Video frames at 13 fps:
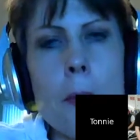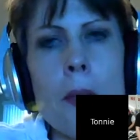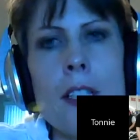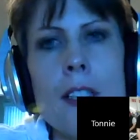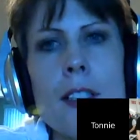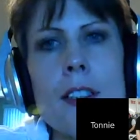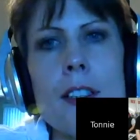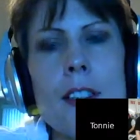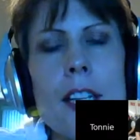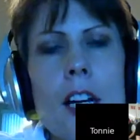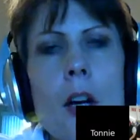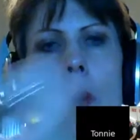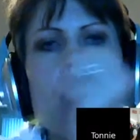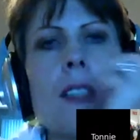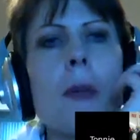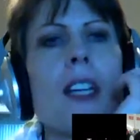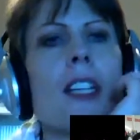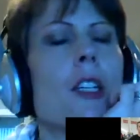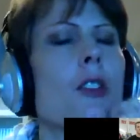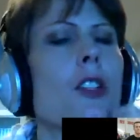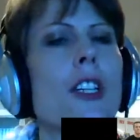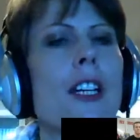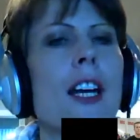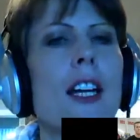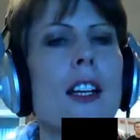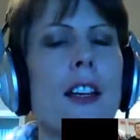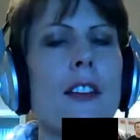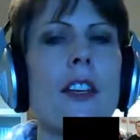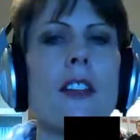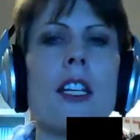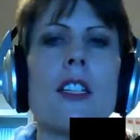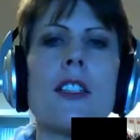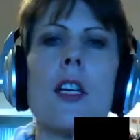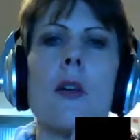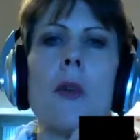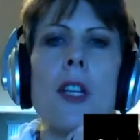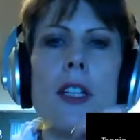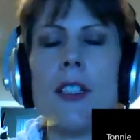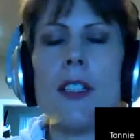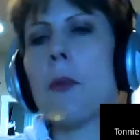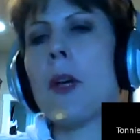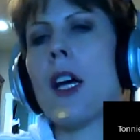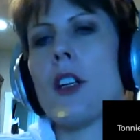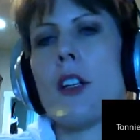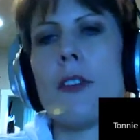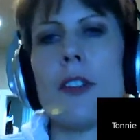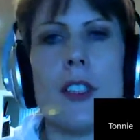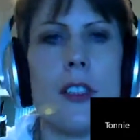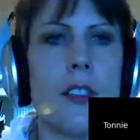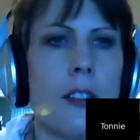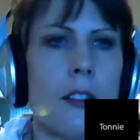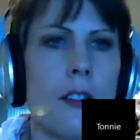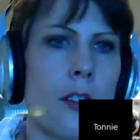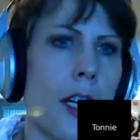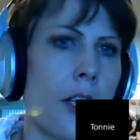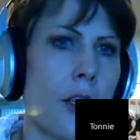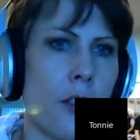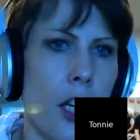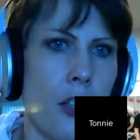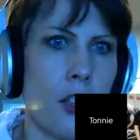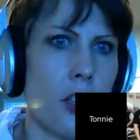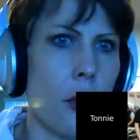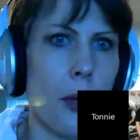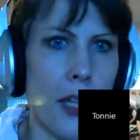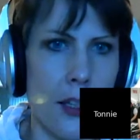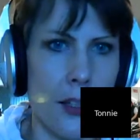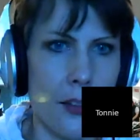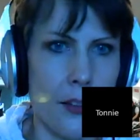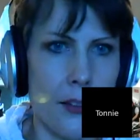is they always make you look at it and then they say, well, it doesn't matter if it's right or not. Just go ahead.